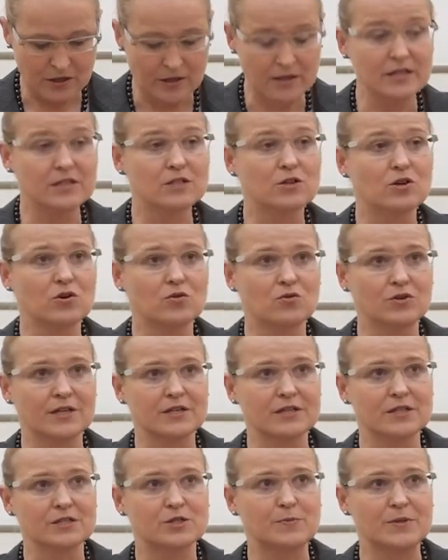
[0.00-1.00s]

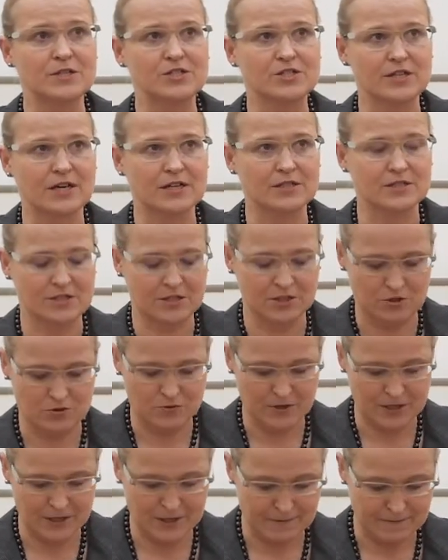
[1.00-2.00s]
including speech act
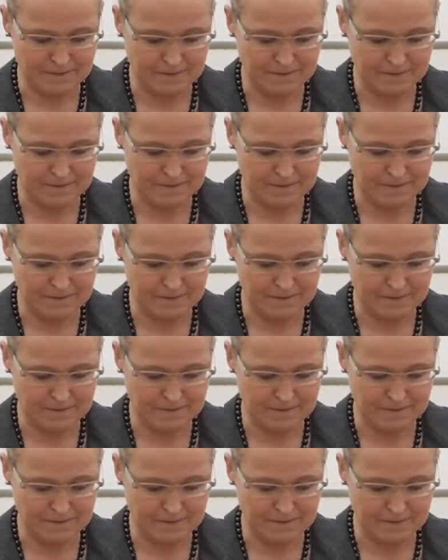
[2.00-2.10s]
theory.